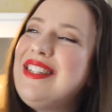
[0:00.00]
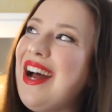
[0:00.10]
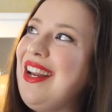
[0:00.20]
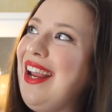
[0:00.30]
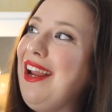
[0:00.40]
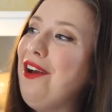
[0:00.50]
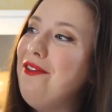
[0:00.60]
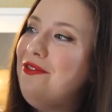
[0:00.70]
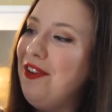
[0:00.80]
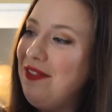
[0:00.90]
stunning
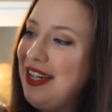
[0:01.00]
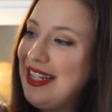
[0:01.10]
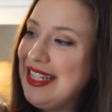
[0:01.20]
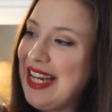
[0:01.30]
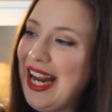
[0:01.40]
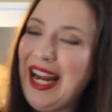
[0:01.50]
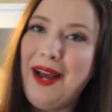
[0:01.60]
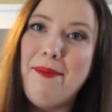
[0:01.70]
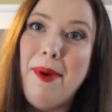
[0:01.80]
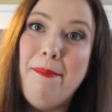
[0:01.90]
Vivian
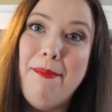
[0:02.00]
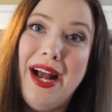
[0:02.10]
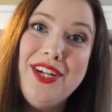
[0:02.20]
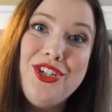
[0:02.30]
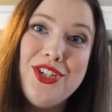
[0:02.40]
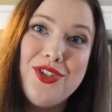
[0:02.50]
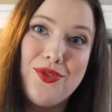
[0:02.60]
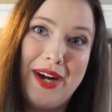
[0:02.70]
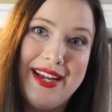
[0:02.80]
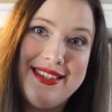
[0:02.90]
Tam mesh
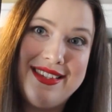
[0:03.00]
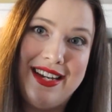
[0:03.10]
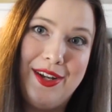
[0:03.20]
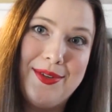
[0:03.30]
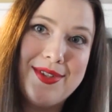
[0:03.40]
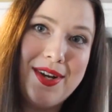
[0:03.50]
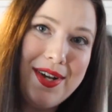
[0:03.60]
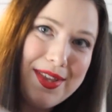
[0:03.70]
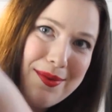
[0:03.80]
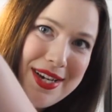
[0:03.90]
dress, and it goes
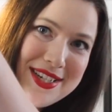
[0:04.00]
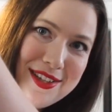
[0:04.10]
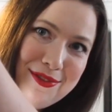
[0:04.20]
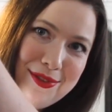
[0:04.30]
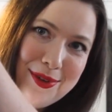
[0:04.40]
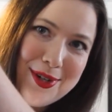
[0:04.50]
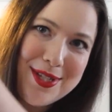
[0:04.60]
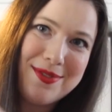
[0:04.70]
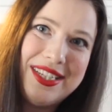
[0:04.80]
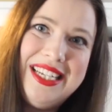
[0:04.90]
all the way to the floor.
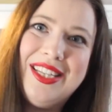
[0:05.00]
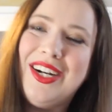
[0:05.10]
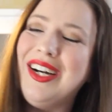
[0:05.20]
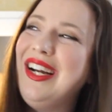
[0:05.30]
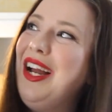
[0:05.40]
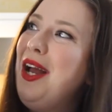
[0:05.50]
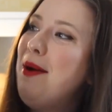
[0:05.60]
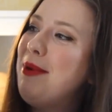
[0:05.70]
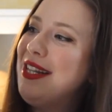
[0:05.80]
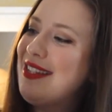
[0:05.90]
It's really long,
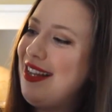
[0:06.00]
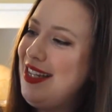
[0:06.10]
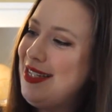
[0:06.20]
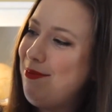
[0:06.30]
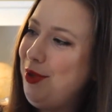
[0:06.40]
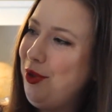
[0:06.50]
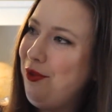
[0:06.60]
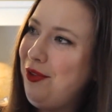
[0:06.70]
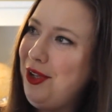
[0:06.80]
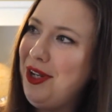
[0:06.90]
but it's got these
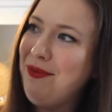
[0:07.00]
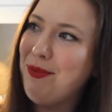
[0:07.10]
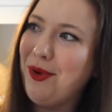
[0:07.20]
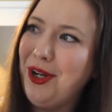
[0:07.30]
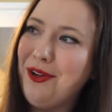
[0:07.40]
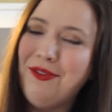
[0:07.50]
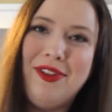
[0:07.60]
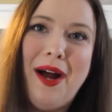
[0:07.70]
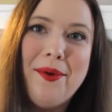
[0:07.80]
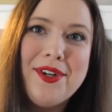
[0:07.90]
beautiful embroidered
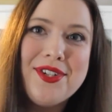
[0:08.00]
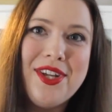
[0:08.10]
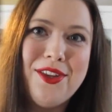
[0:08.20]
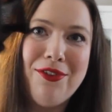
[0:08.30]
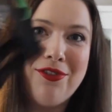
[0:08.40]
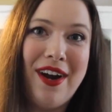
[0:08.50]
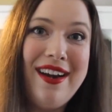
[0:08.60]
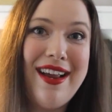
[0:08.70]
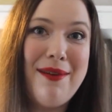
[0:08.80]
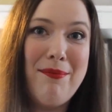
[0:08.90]
flowers on the
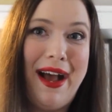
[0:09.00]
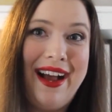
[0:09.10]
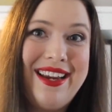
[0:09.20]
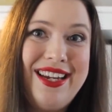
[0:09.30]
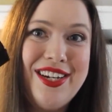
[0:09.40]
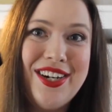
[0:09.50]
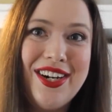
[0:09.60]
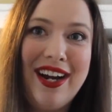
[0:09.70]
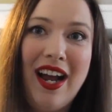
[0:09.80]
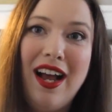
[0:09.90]
front and back
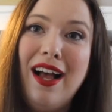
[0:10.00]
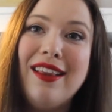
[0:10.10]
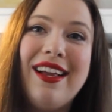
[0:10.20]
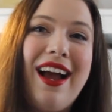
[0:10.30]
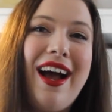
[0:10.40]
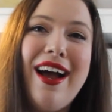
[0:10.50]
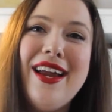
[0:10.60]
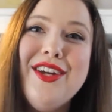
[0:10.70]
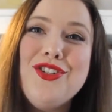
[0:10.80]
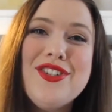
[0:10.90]
here. Like,
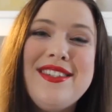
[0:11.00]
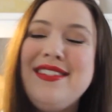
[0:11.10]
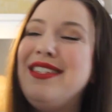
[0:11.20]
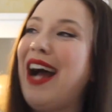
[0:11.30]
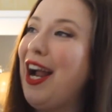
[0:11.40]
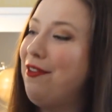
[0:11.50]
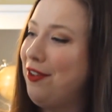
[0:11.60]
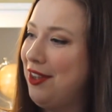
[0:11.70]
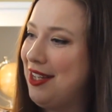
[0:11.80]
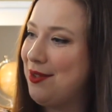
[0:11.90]
I just die
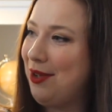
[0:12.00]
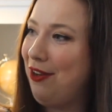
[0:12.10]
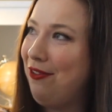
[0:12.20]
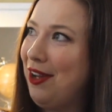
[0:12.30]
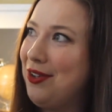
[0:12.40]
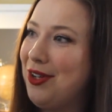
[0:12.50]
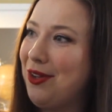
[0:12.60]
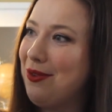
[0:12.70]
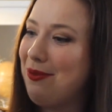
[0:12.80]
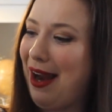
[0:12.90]
for this when I found it
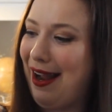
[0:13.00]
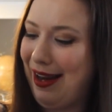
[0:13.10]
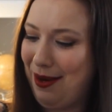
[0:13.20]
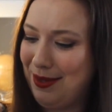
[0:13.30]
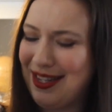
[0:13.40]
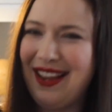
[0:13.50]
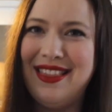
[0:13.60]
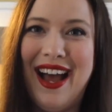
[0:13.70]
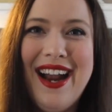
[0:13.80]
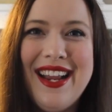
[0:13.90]
on the rack. I was
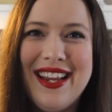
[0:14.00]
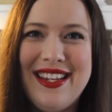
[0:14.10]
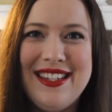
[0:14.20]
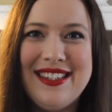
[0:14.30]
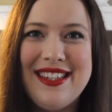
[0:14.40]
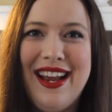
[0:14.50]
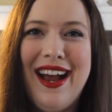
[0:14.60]
like, that is